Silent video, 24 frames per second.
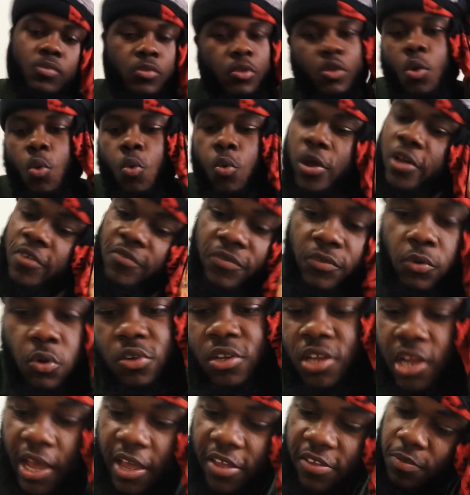When food
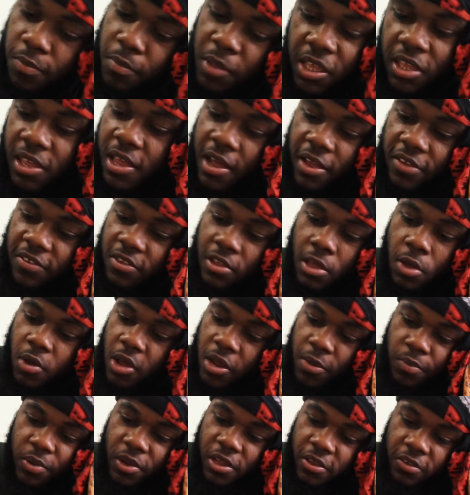nice, I can't stay
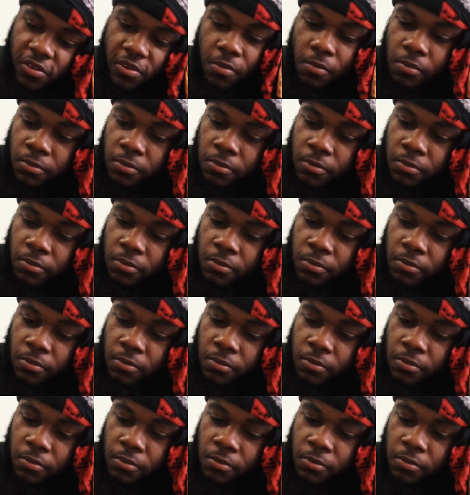one place.